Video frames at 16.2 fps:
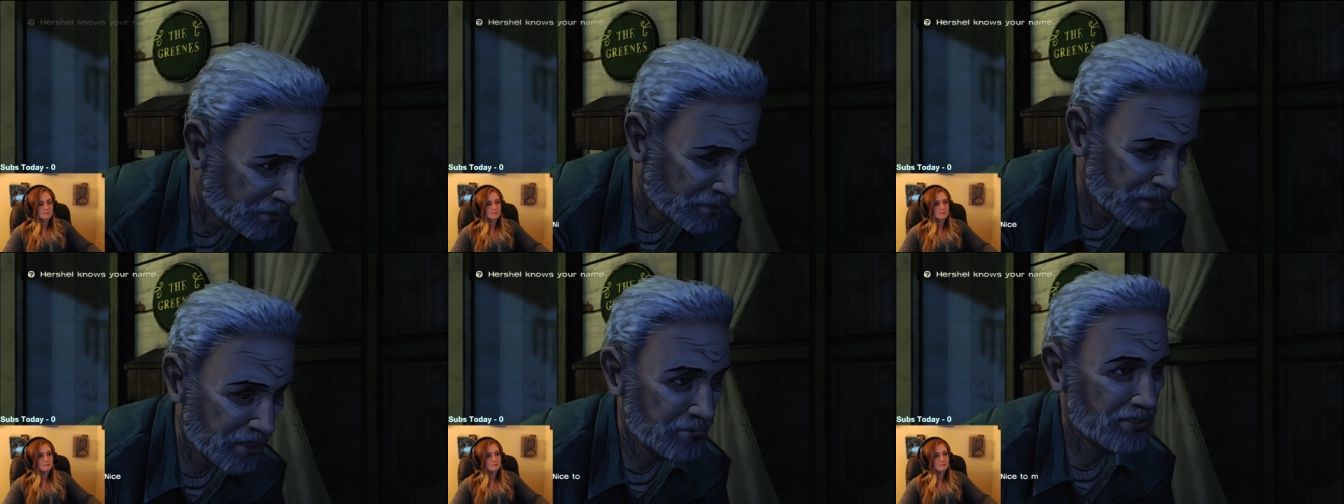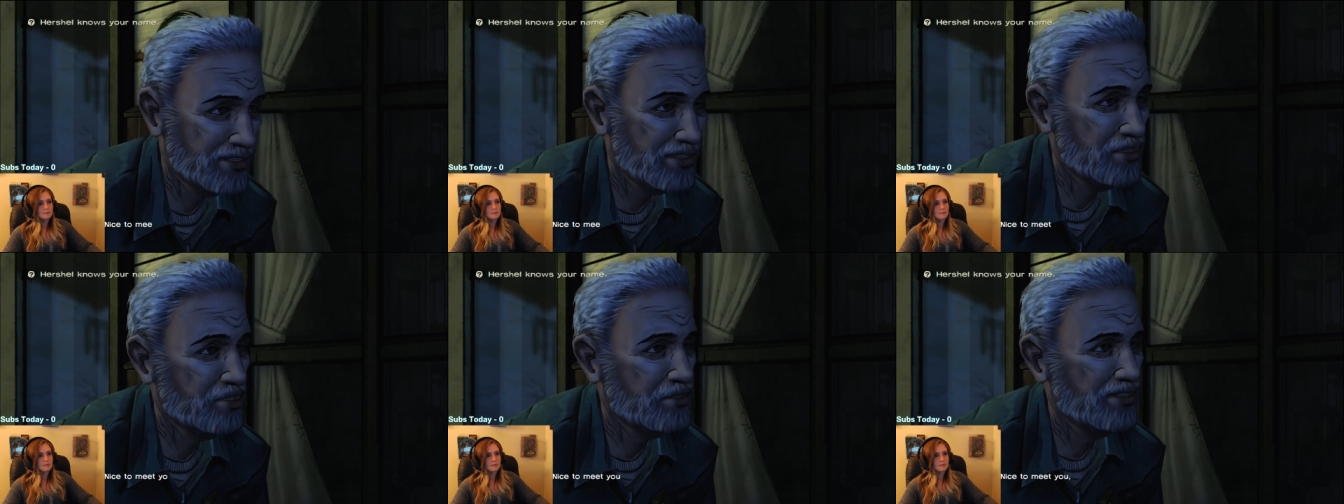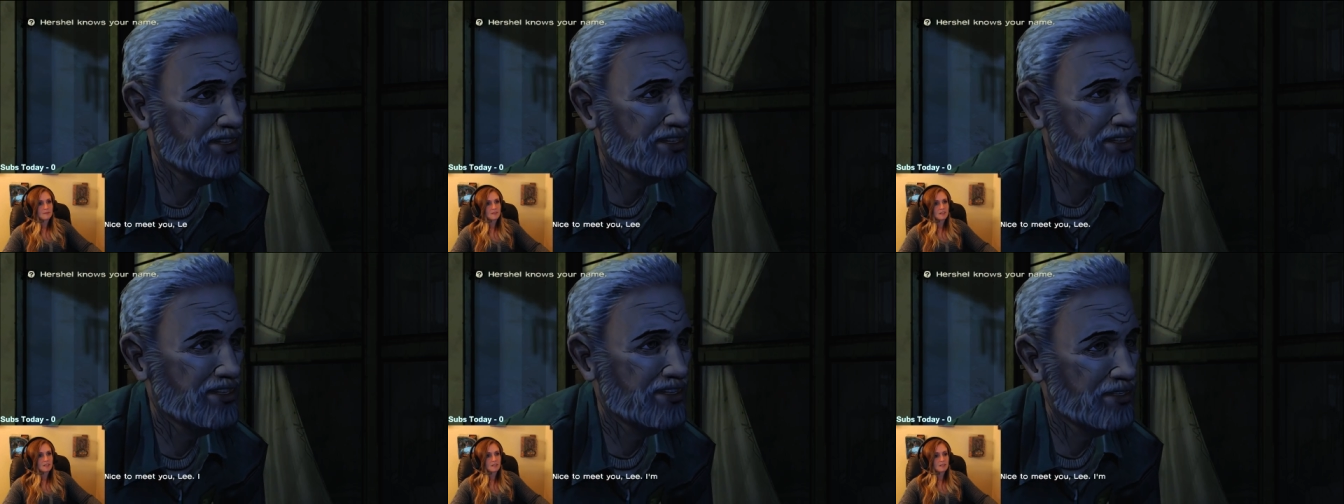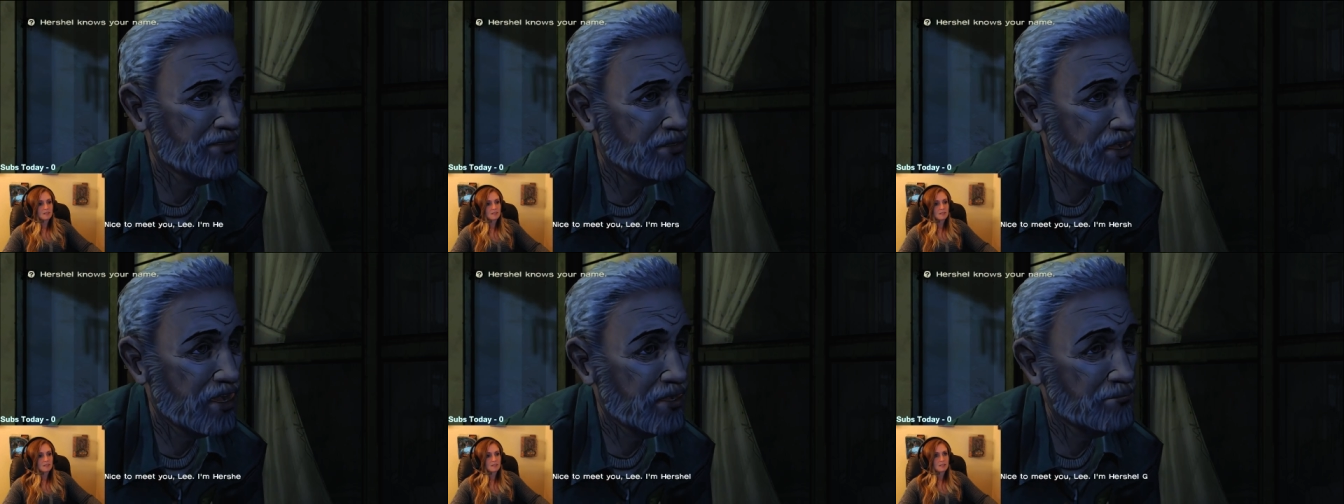Nice to meet you, Lee.
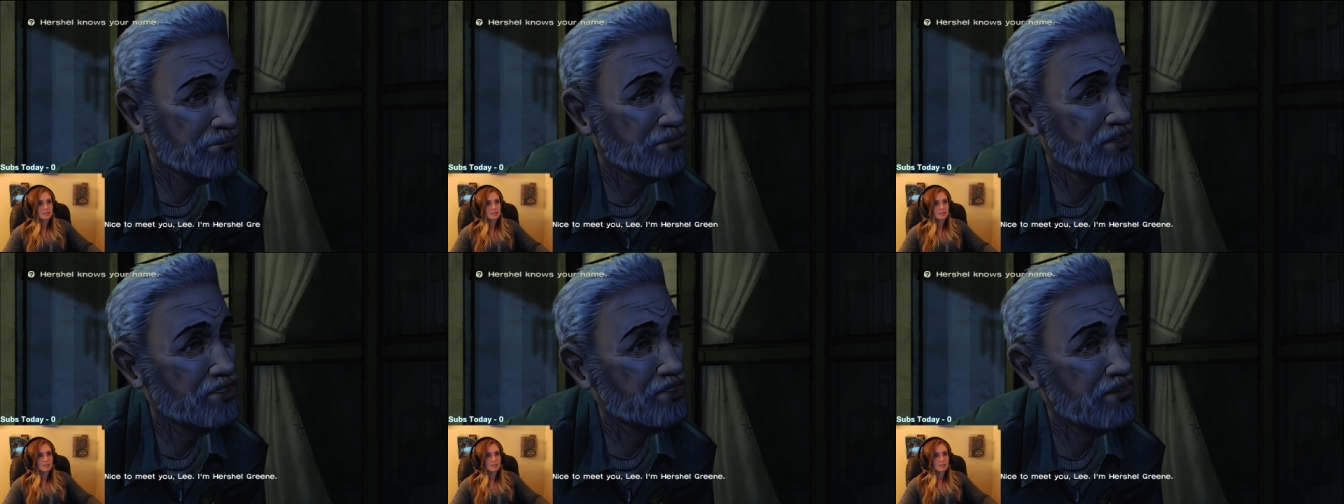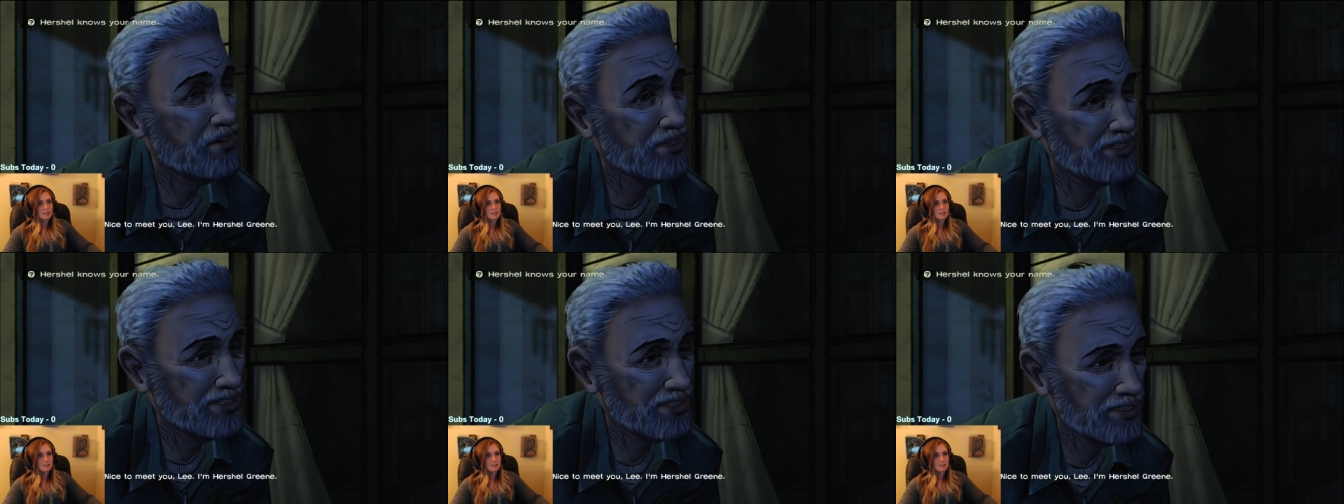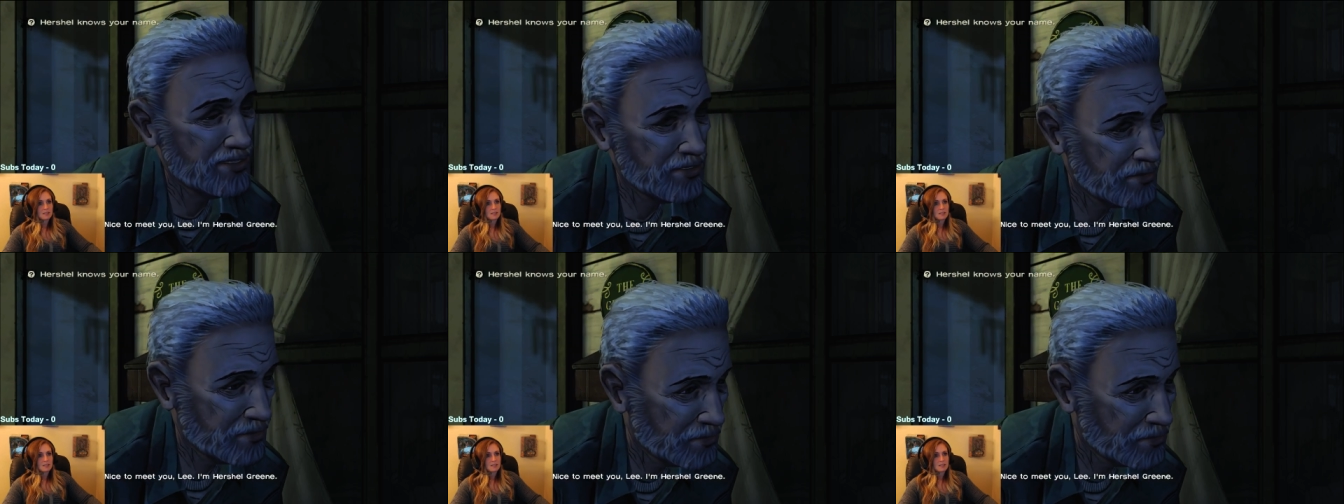I'm Herschel Green.